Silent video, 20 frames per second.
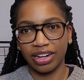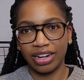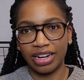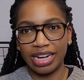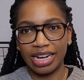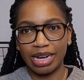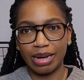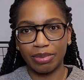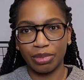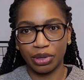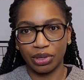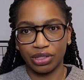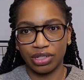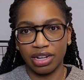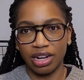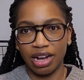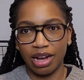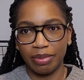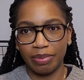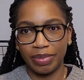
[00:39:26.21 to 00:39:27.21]
or
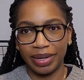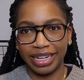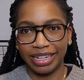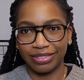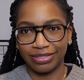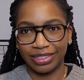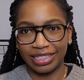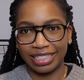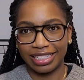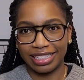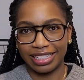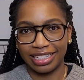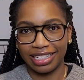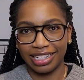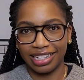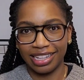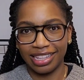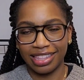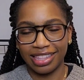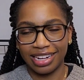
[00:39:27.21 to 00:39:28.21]
top by
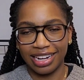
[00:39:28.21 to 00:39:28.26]
Aritzia that